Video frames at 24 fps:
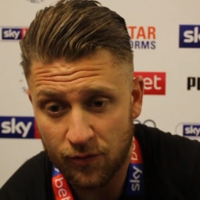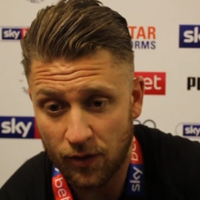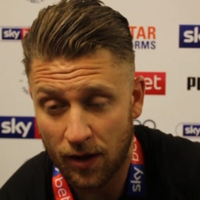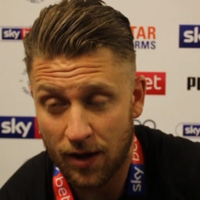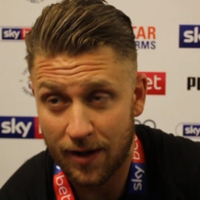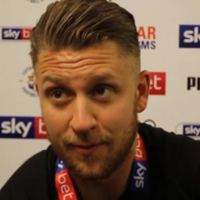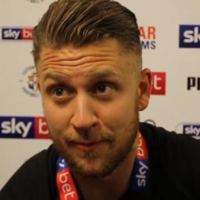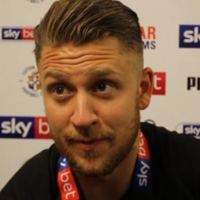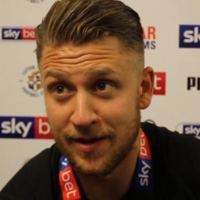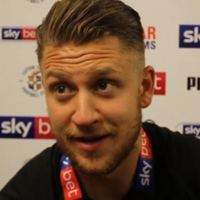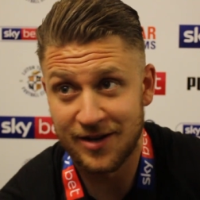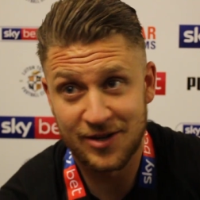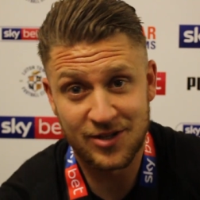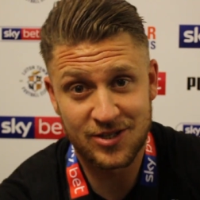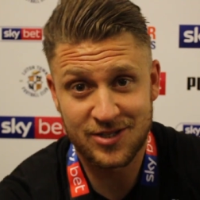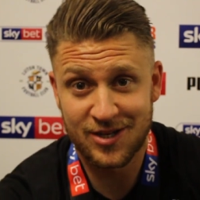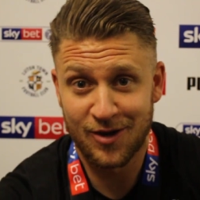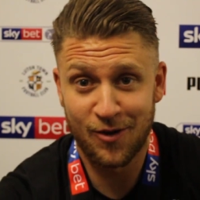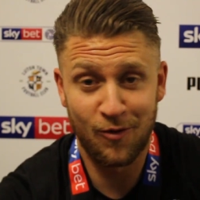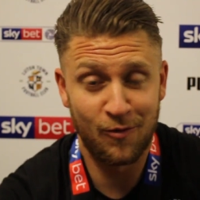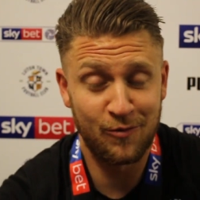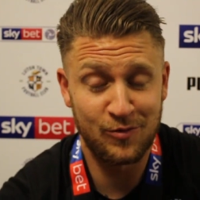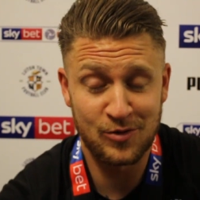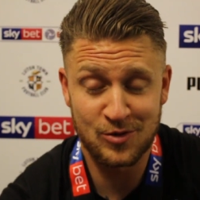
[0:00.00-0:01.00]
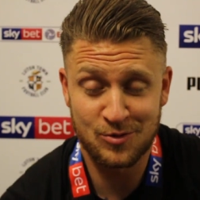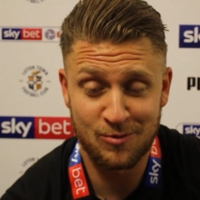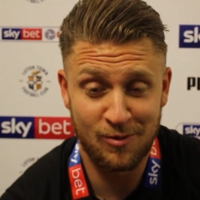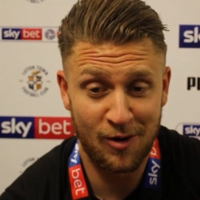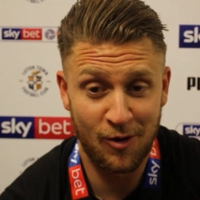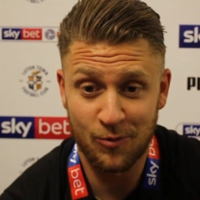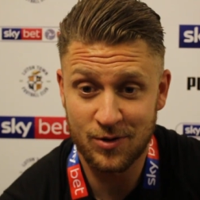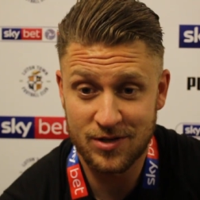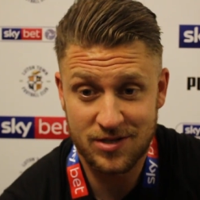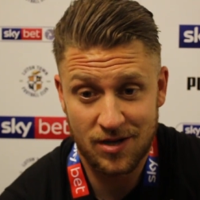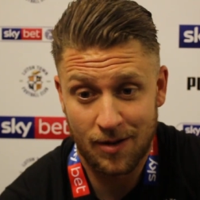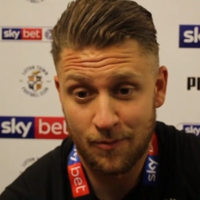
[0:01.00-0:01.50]
Like I mean yourself as well.
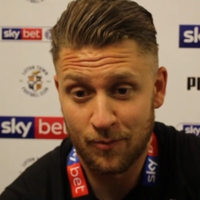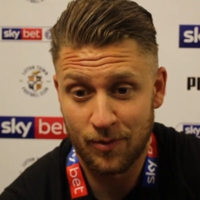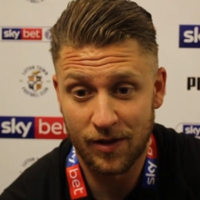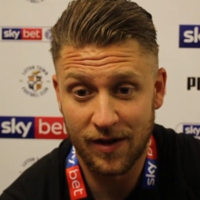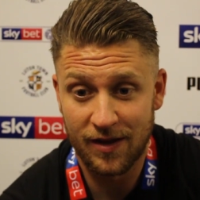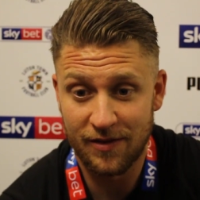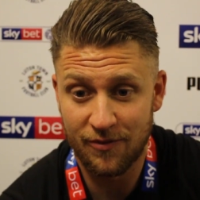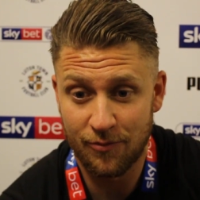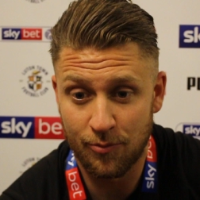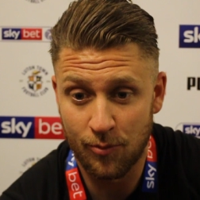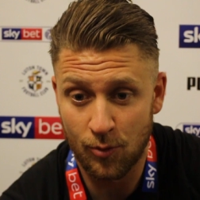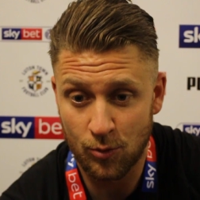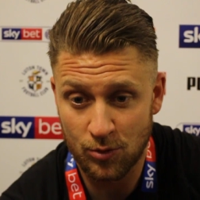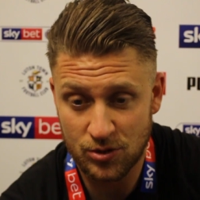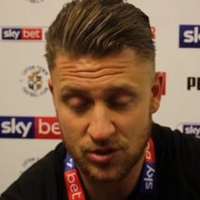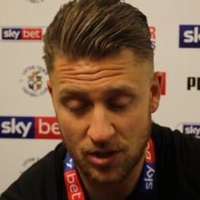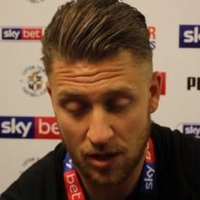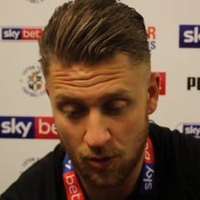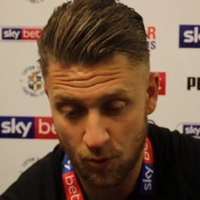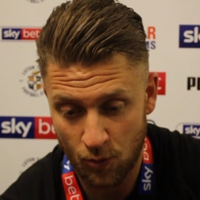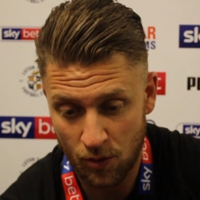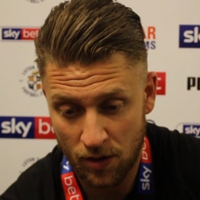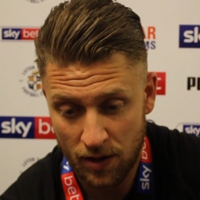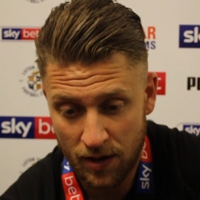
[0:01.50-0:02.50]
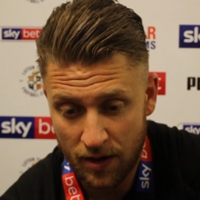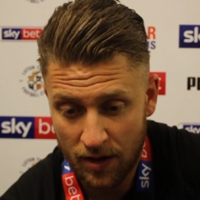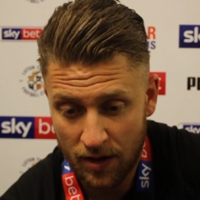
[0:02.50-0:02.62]
It's unbelievable. So